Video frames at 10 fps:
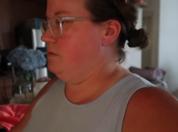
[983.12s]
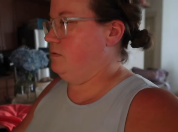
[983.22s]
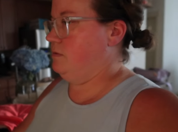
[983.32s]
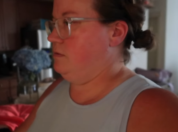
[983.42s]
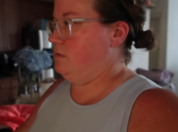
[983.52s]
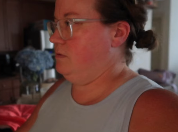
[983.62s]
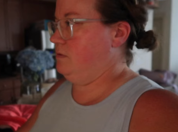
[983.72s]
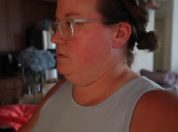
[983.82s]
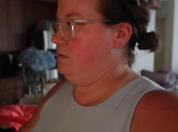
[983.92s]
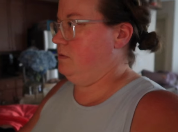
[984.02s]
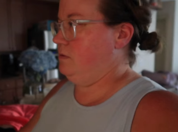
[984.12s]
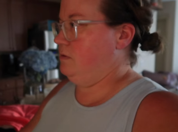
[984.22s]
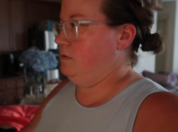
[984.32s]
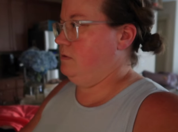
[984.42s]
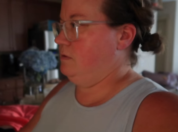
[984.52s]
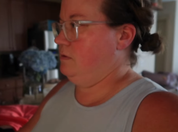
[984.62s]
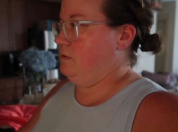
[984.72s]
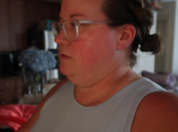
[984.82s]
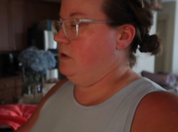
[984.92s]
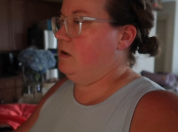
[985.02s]

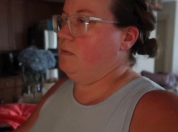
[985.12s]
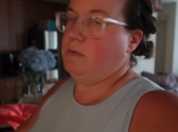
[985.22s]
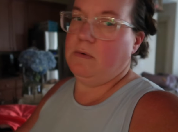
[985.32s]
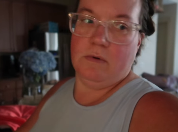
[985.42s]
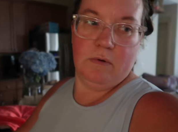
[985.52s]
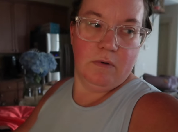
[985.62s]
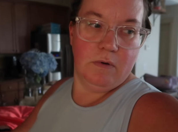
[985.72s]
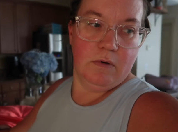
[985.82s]
Nothing is said.